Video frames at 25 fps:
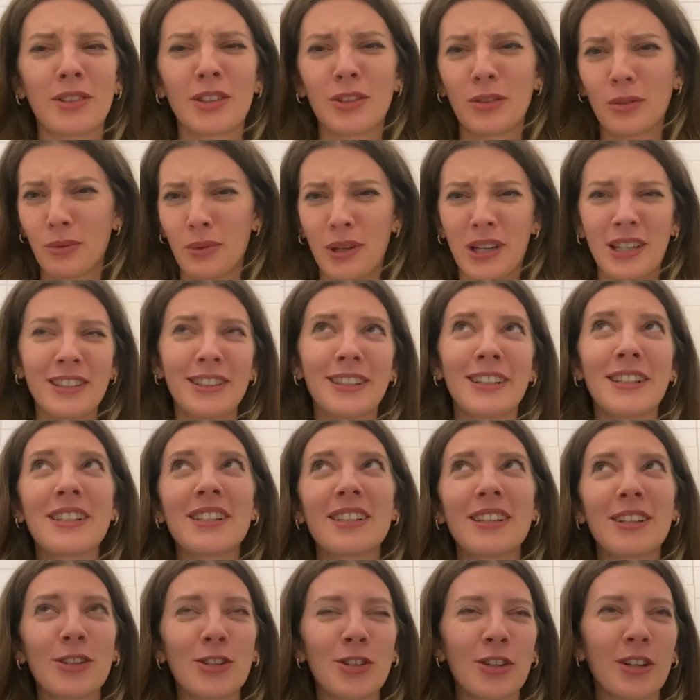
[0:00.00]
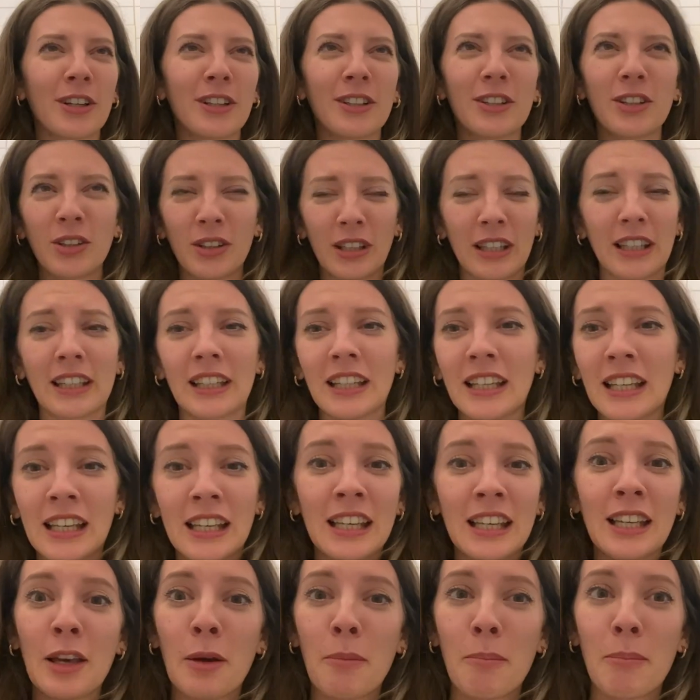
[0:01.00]
why did I say child? Okay,
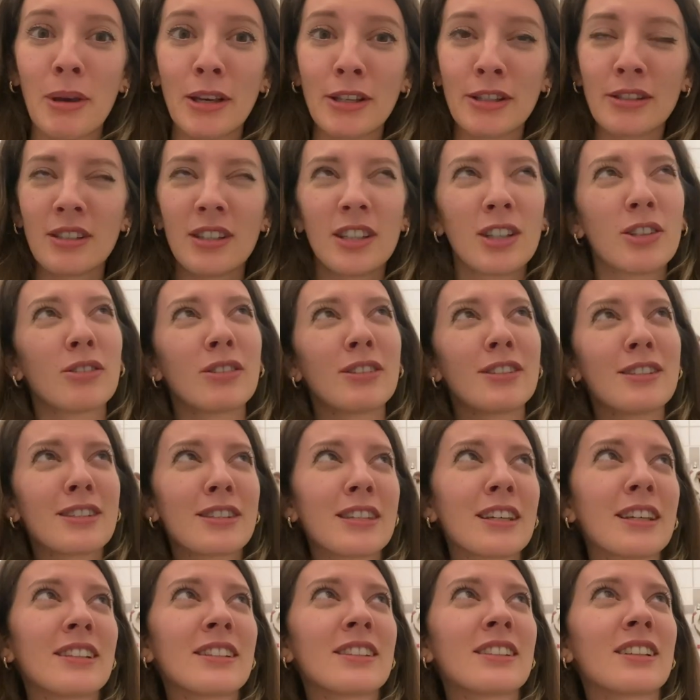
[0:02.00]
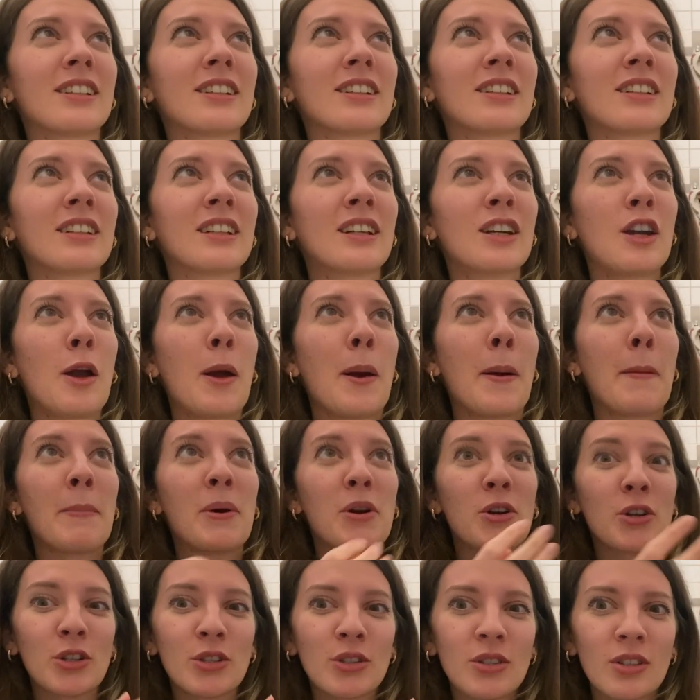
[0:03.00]
my secret Santa
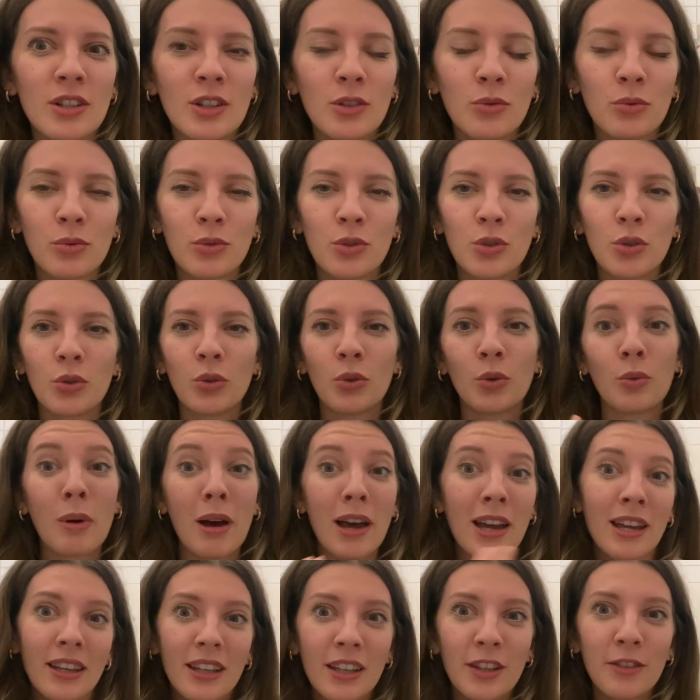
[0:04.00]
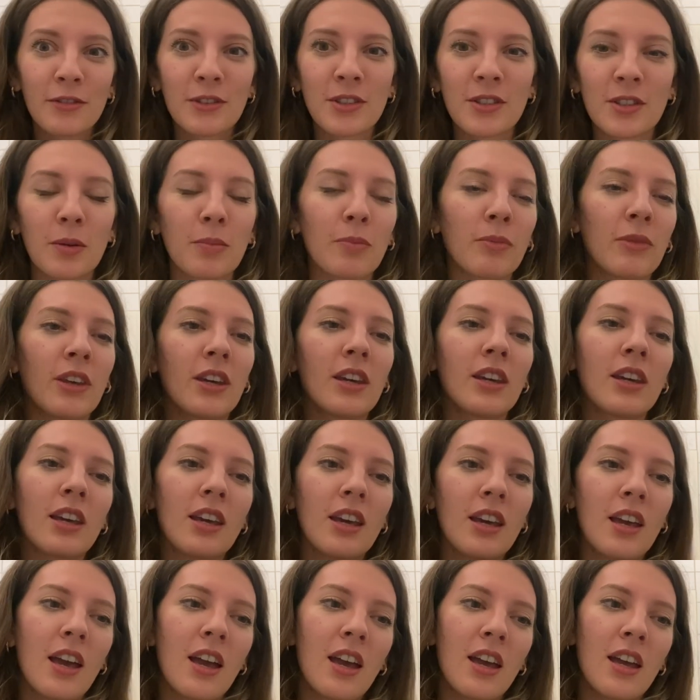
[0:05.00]
person to whom I gift something,
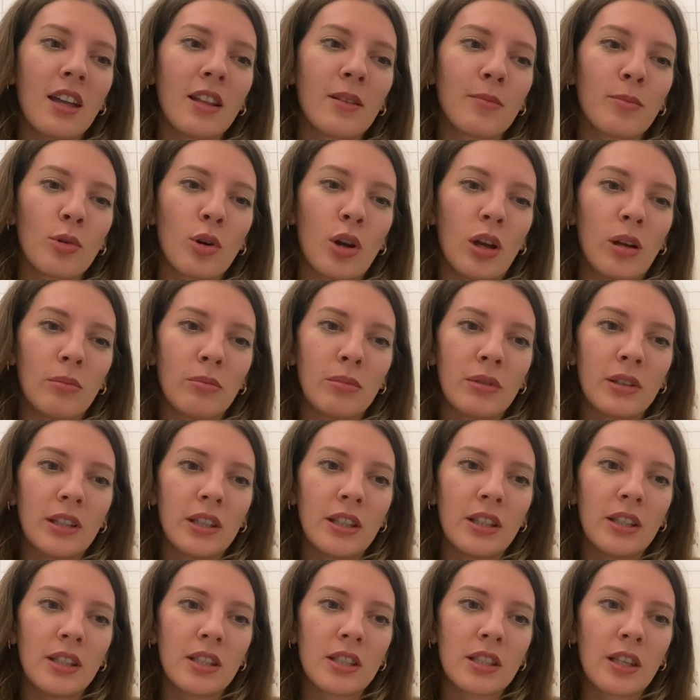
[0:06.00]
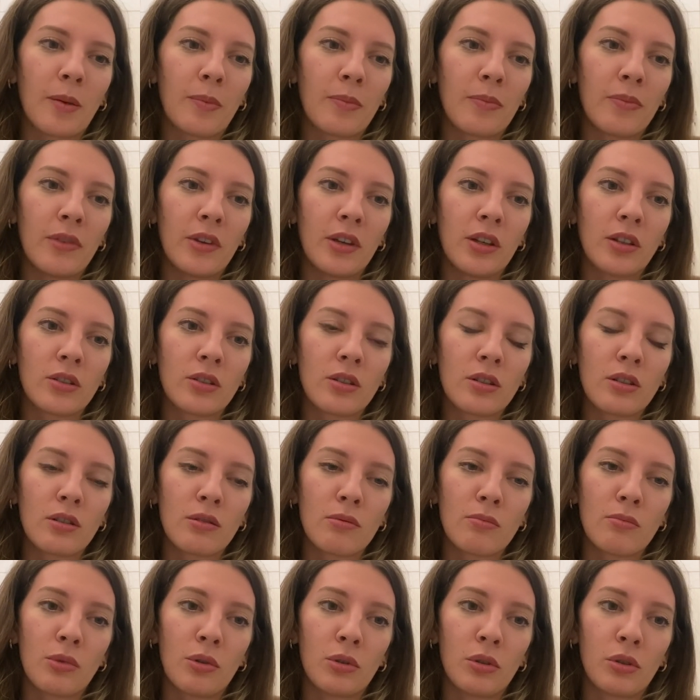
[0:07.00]
and probably something
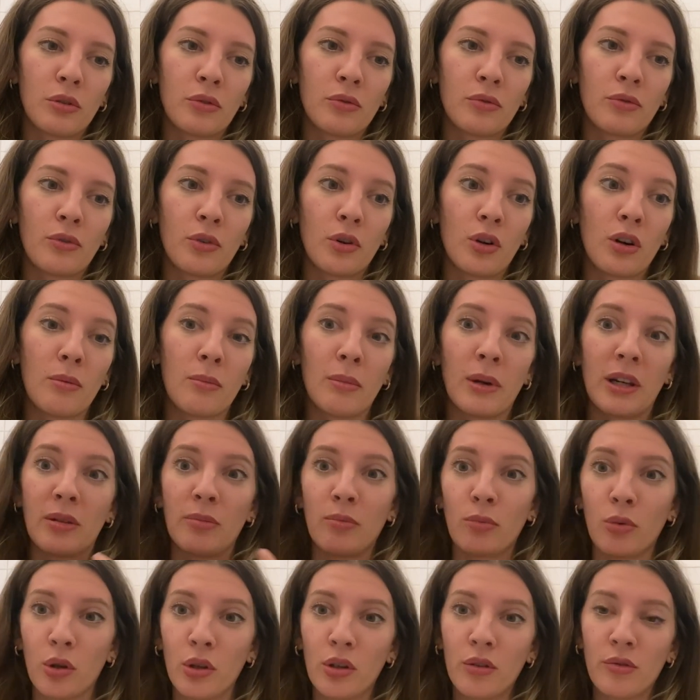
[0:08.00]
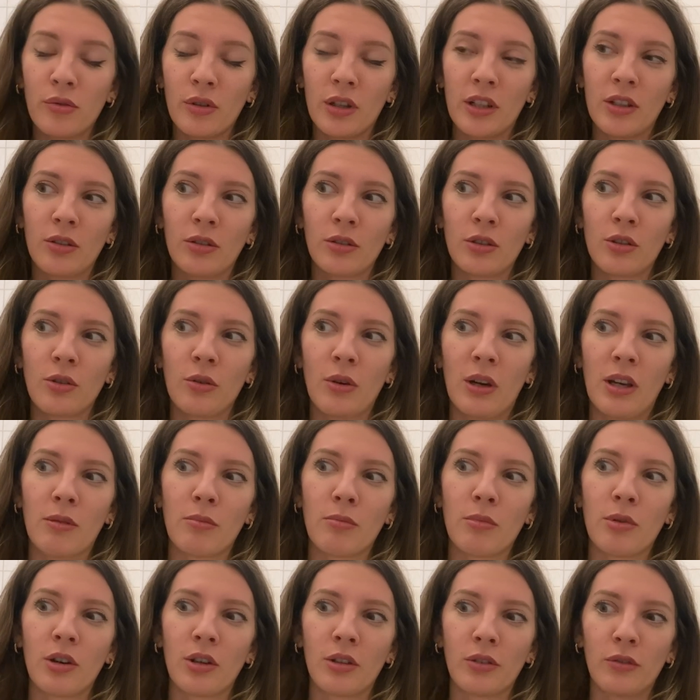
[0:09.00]
smaller for my boyfriend, although I
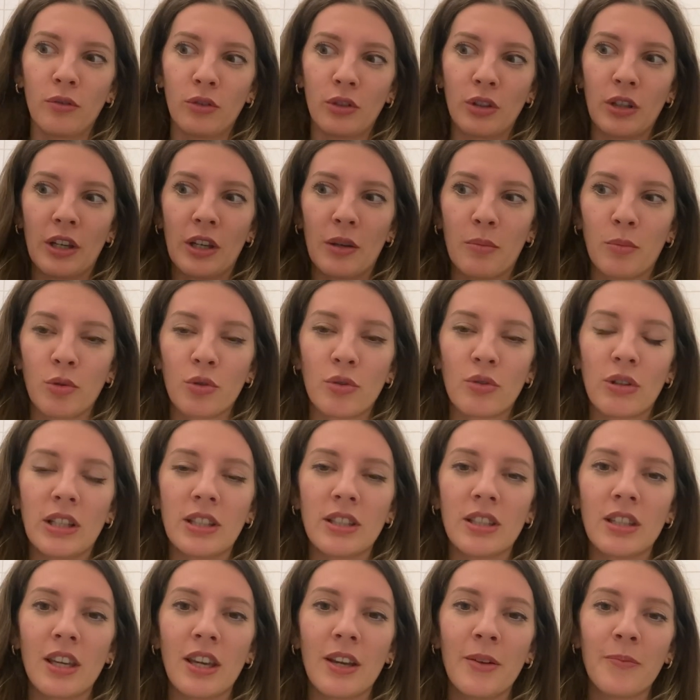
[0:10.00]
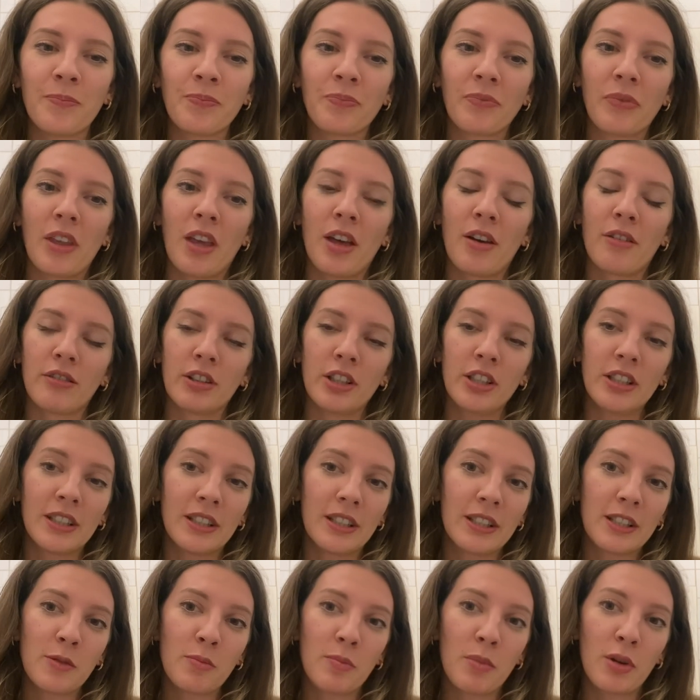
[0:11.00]
bought for him already a very
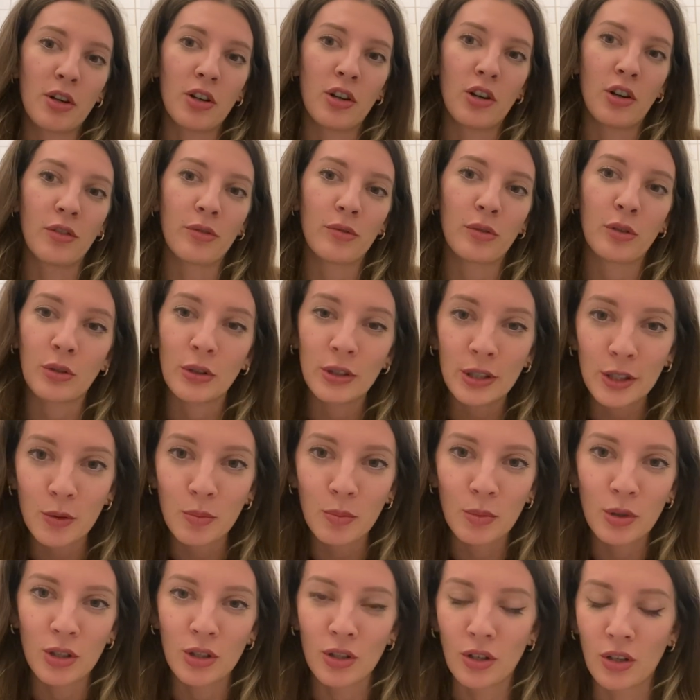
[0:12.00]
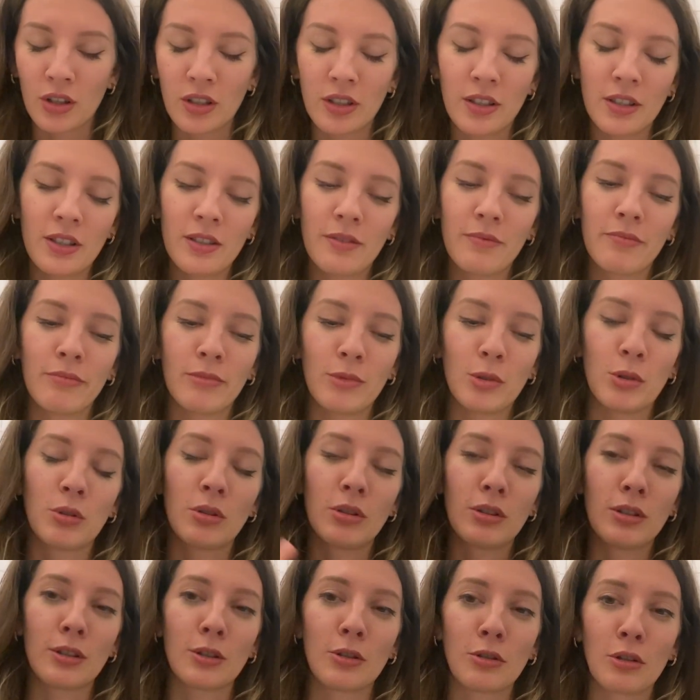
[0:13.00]
nice pair of Christmas socks. So
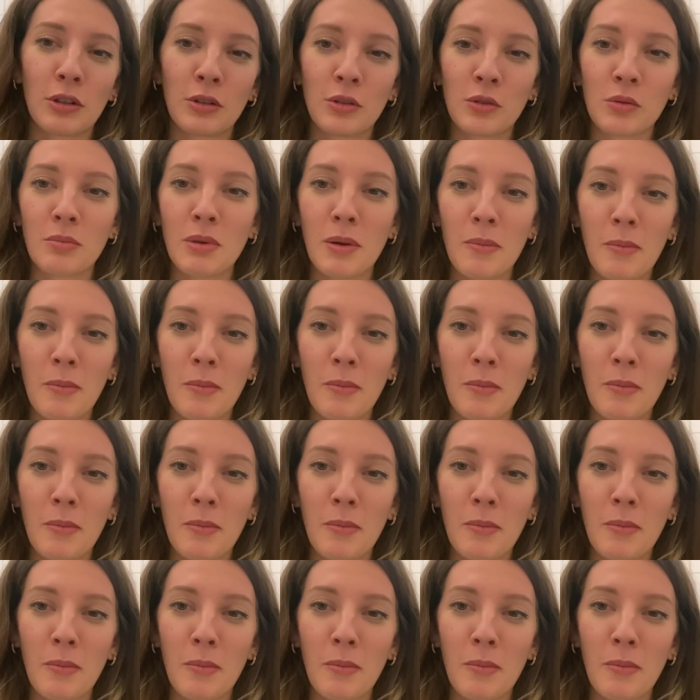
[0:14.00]
this is going to be